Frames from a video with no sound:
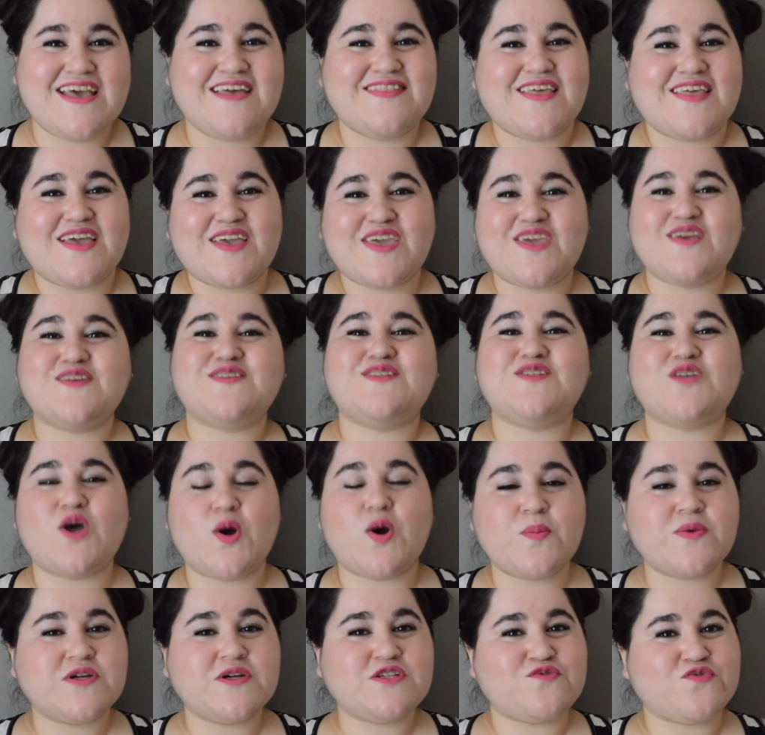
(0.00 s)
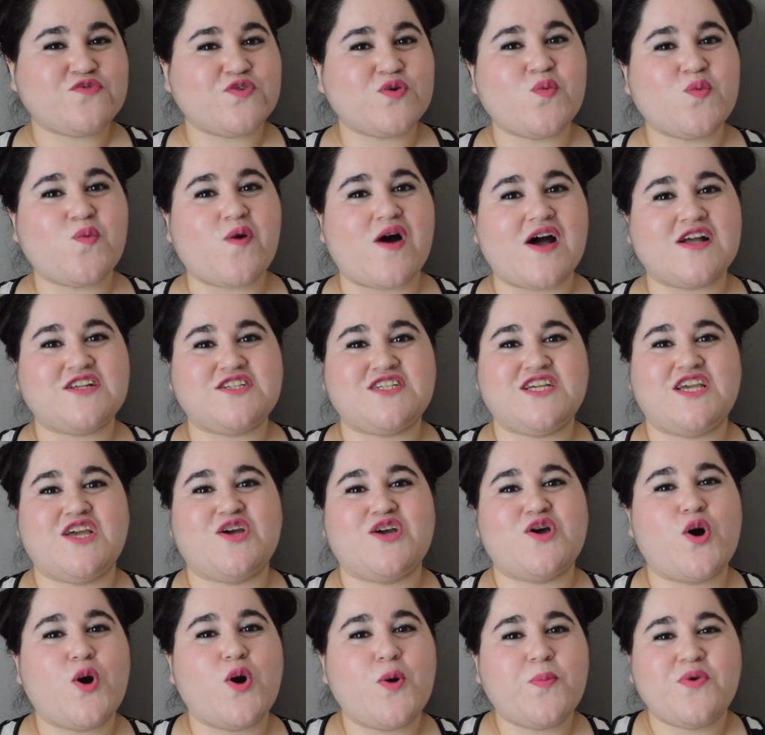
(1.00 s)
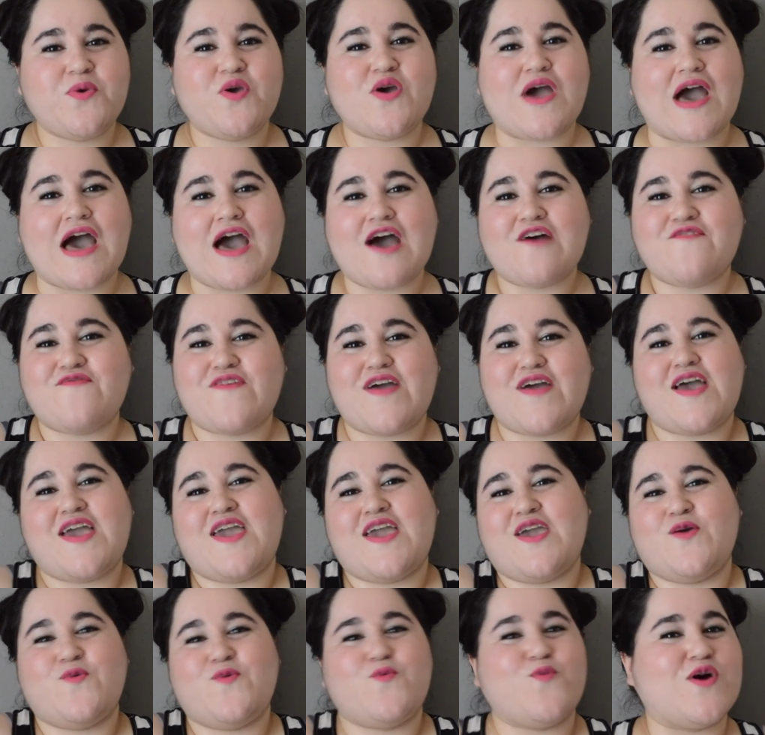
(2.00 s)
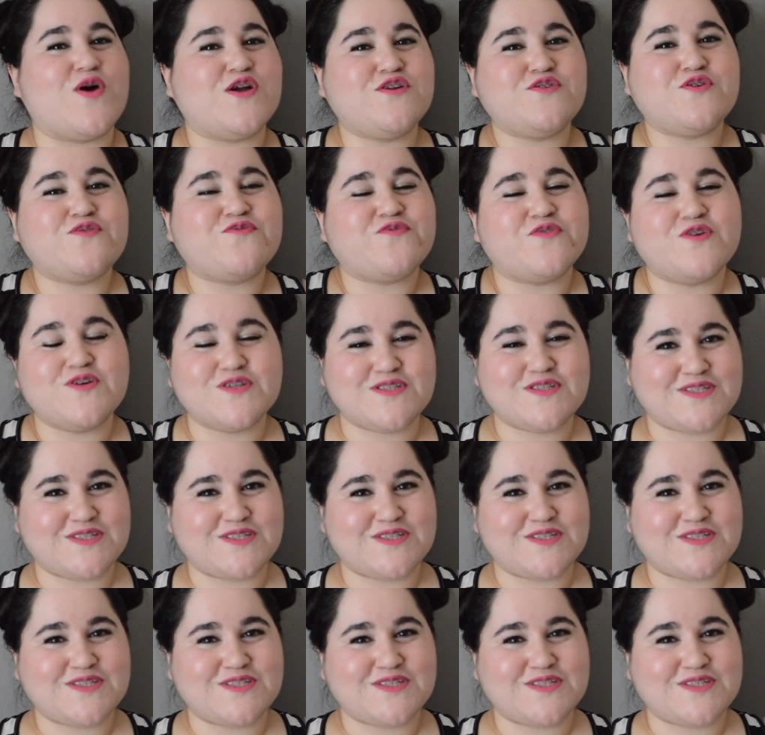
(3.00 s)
Thank you so much for watching. Hope you have a wonderful